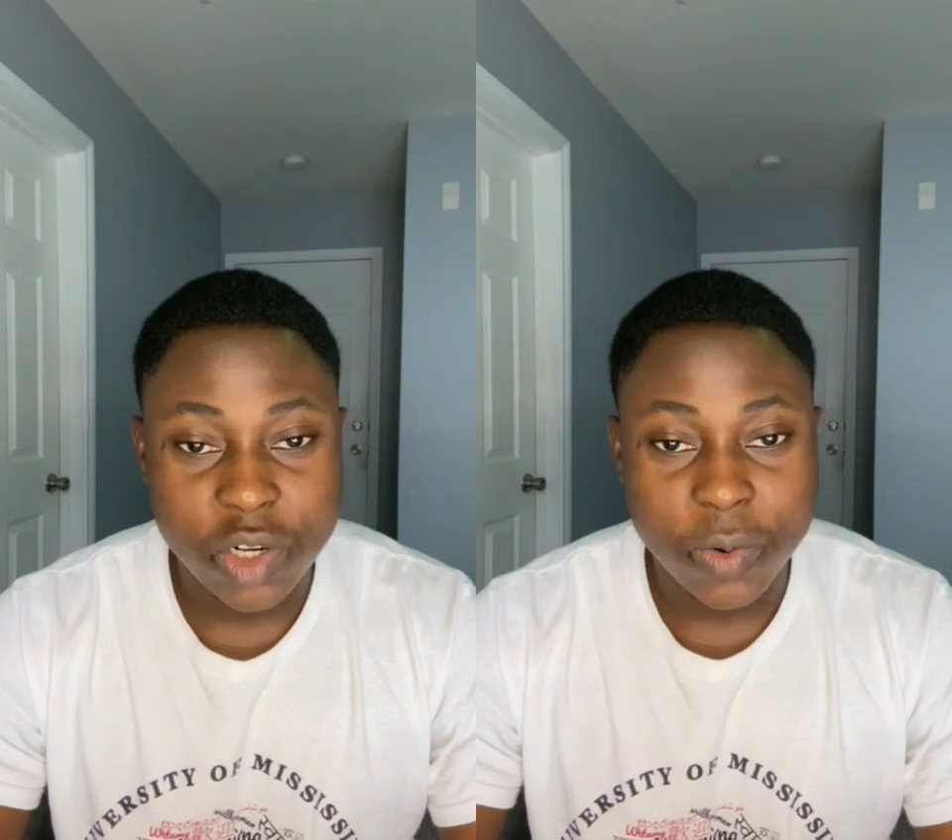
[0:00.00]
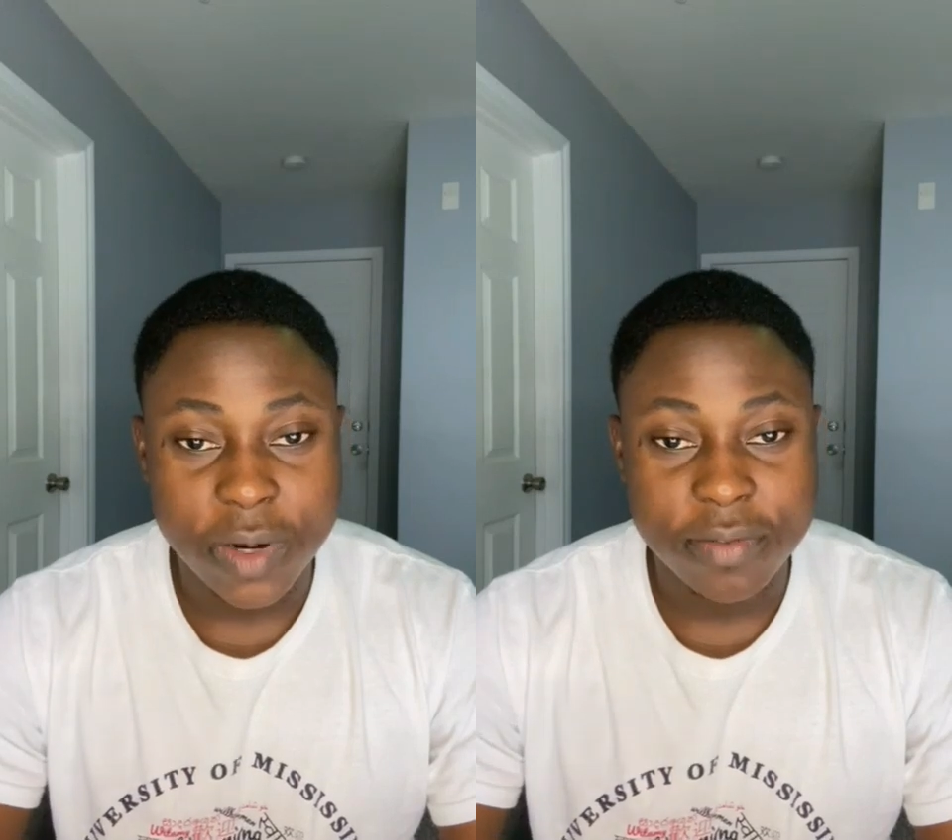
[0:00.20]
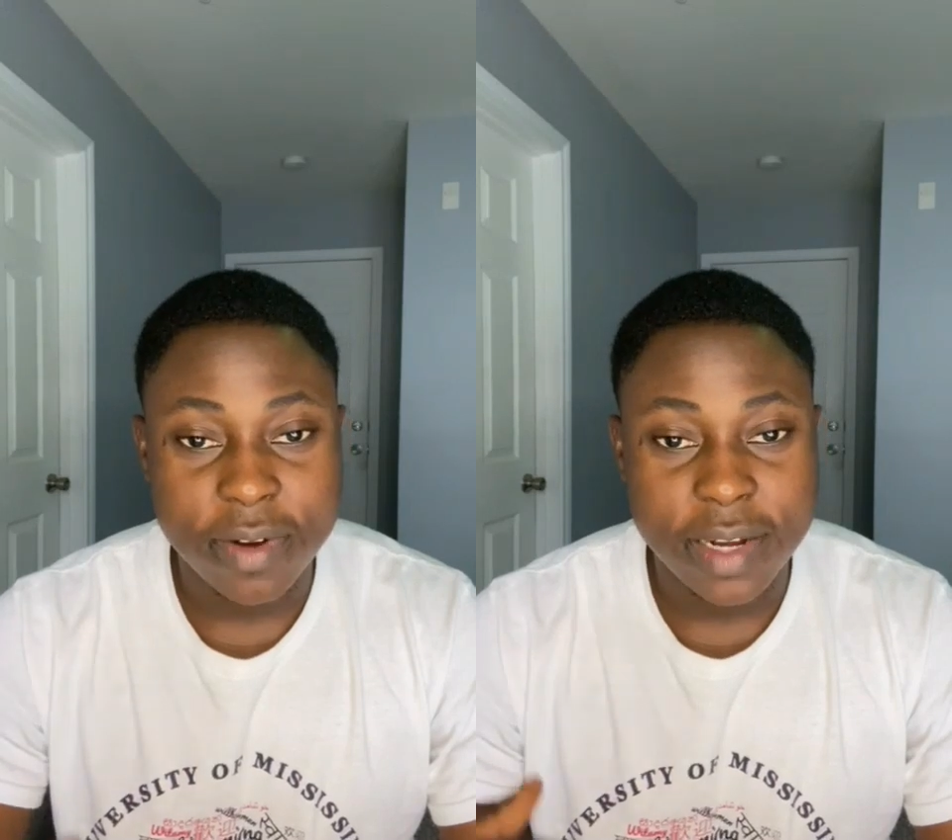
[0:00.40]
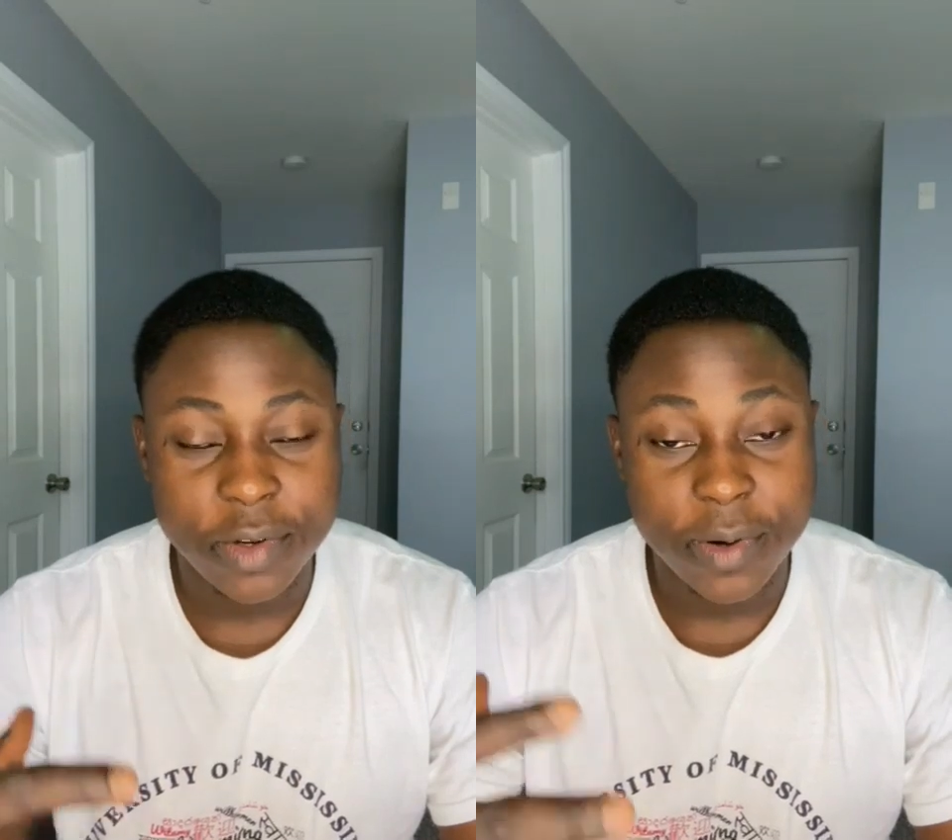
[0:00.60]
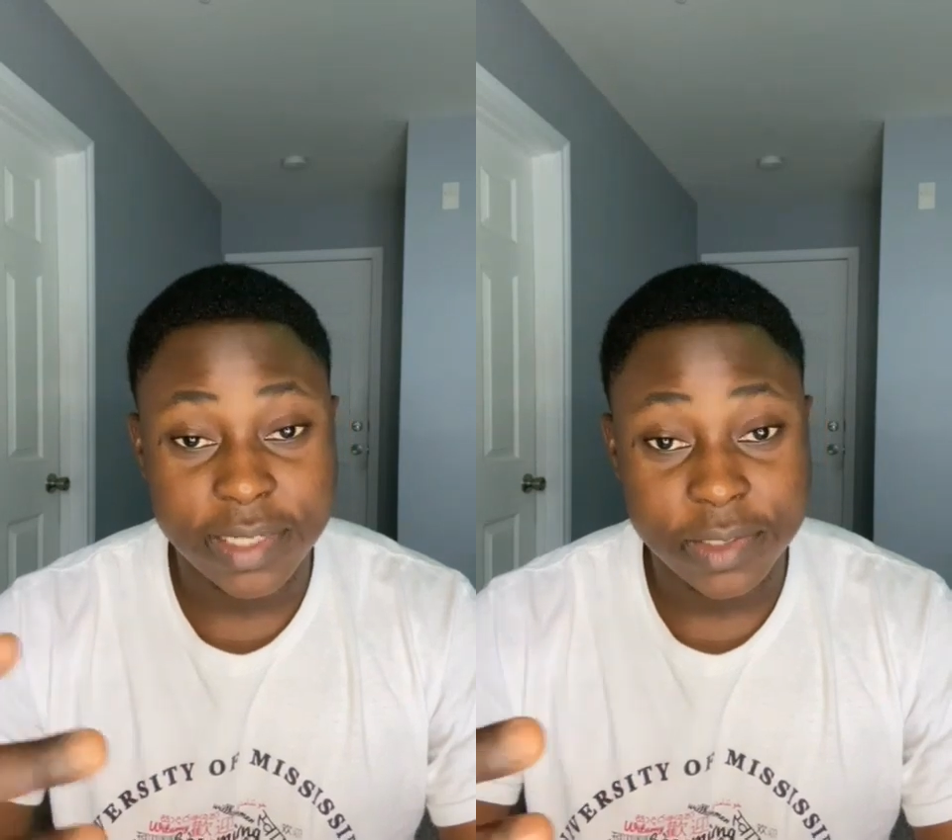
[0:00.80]
or whatever
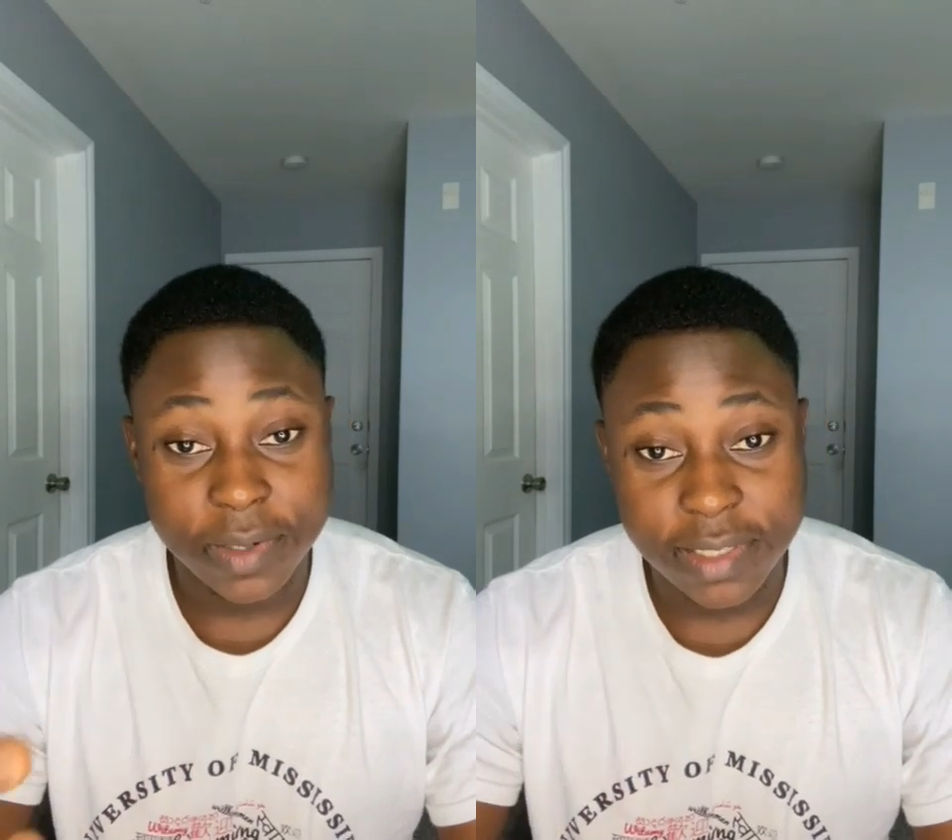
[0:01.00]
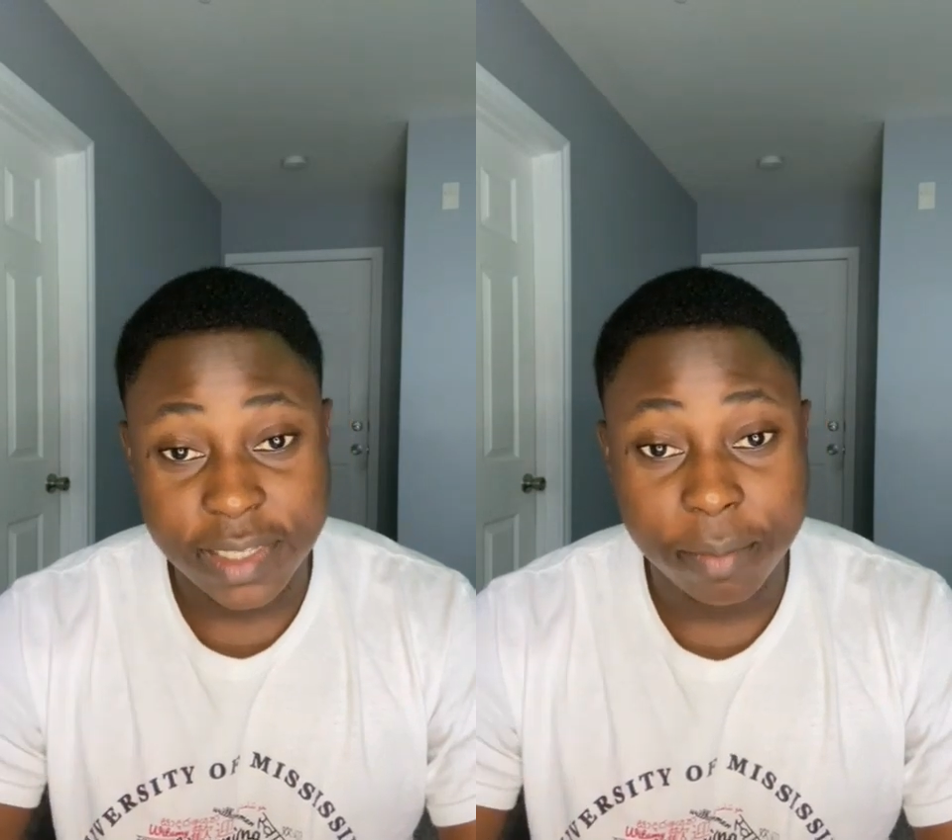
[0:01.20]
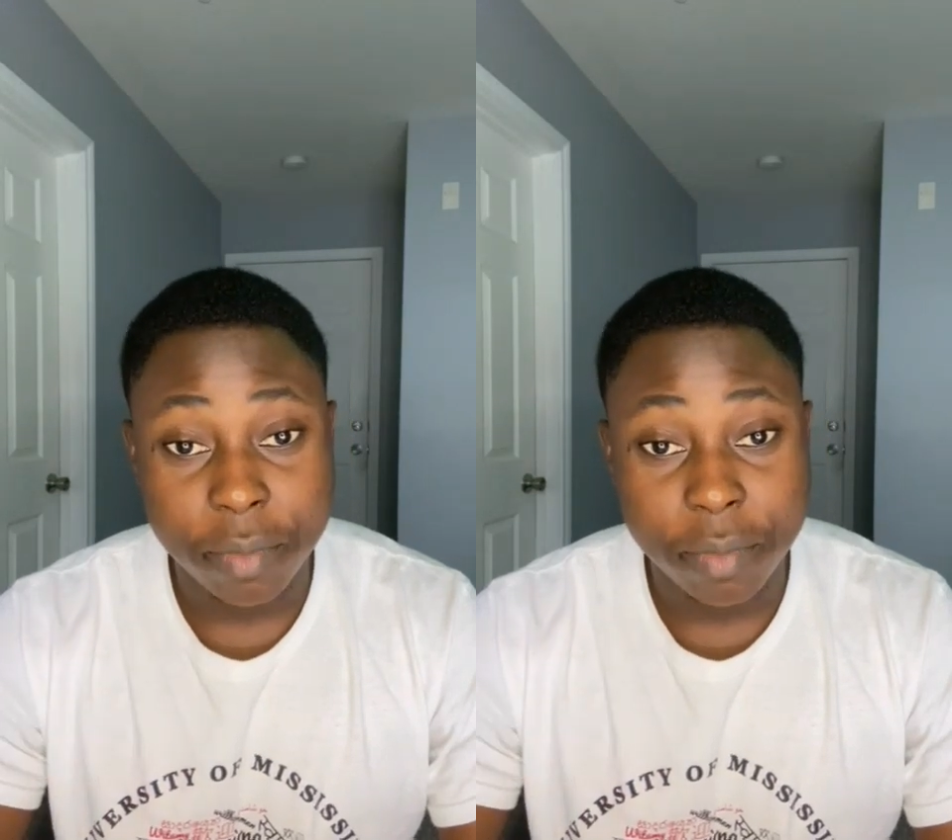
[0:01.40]
you are interested in